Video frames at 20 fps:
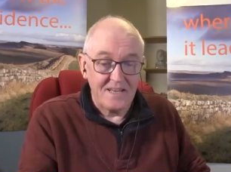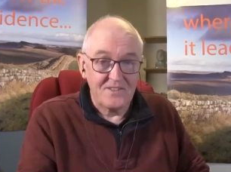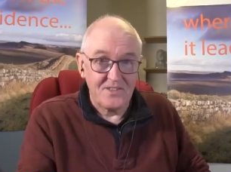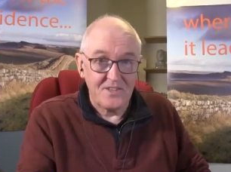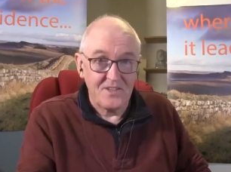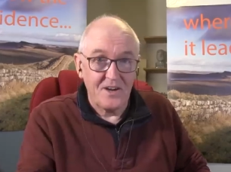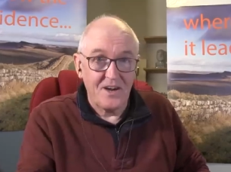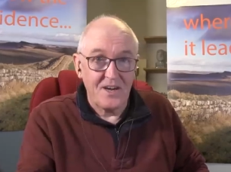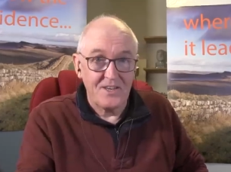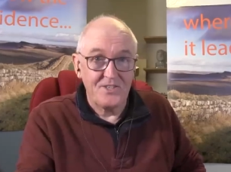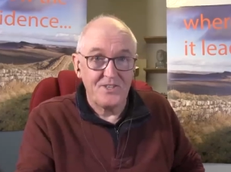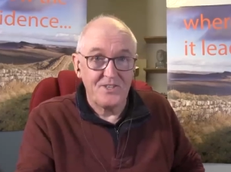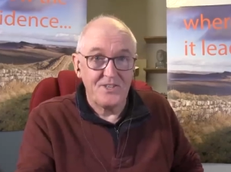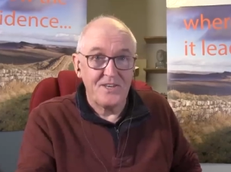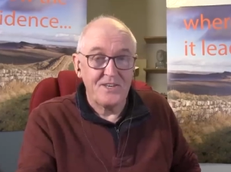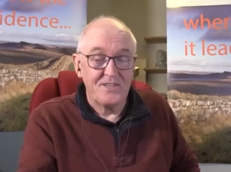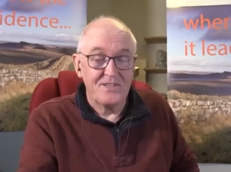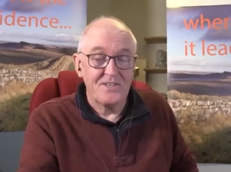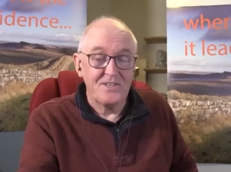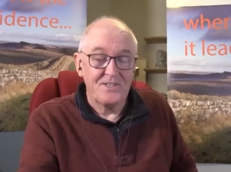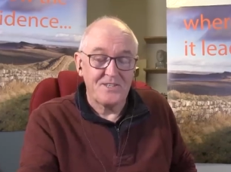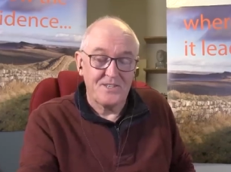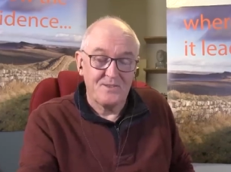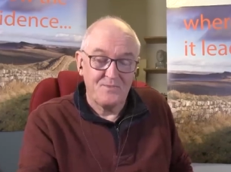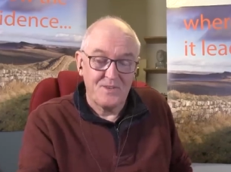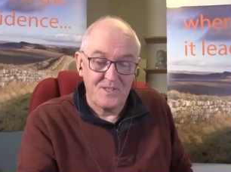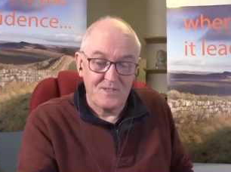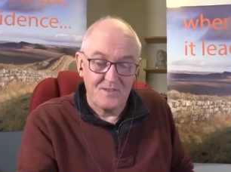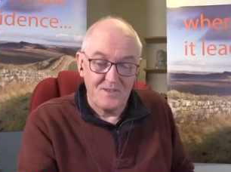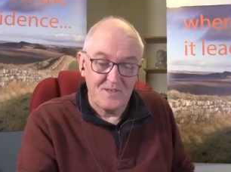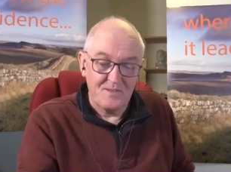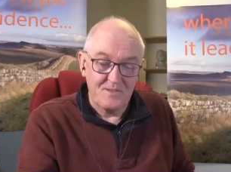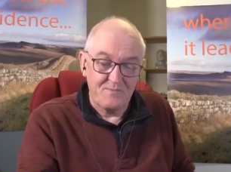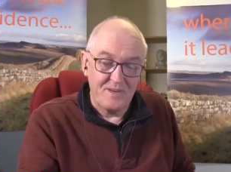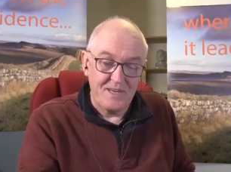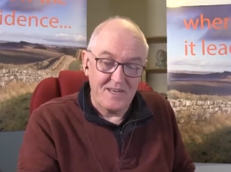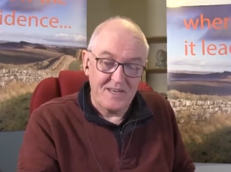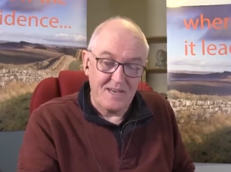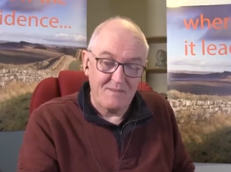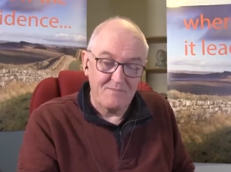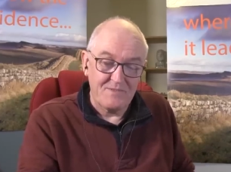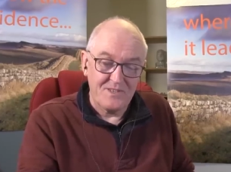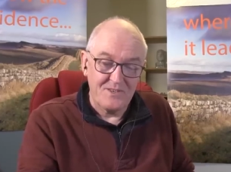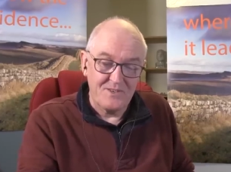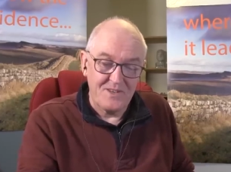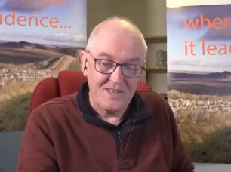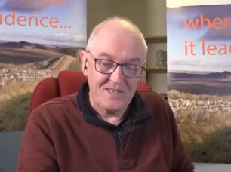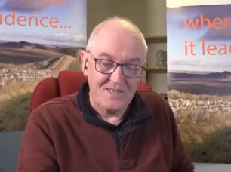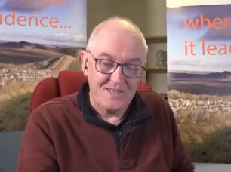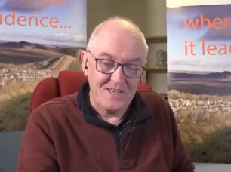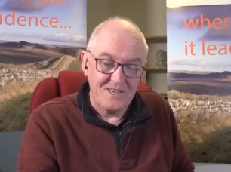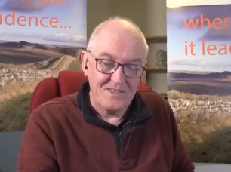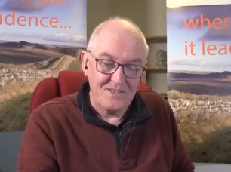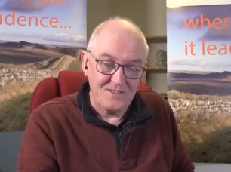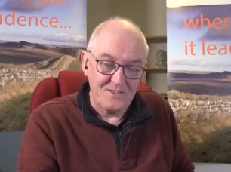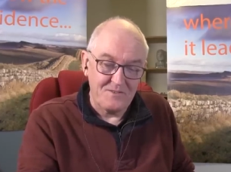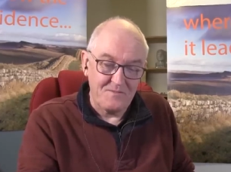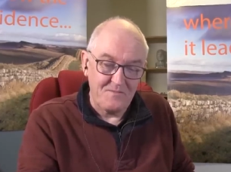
the IgE system was as being absolutely essential.